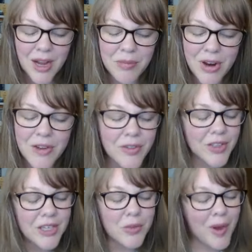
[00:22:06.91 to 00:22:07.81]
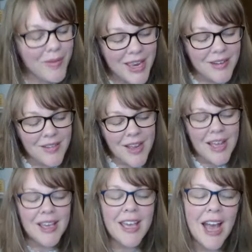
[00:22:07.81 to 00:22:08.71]
I pray for these women
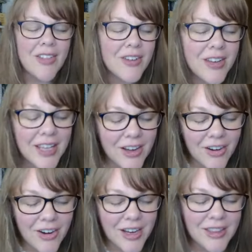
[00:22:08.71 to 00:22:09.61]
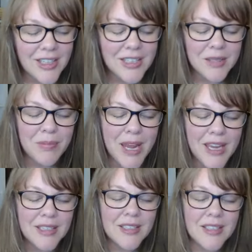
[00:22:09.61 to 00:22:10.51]
gathered here in this
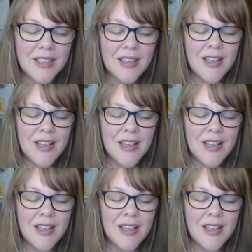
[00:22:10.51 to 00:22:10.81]
space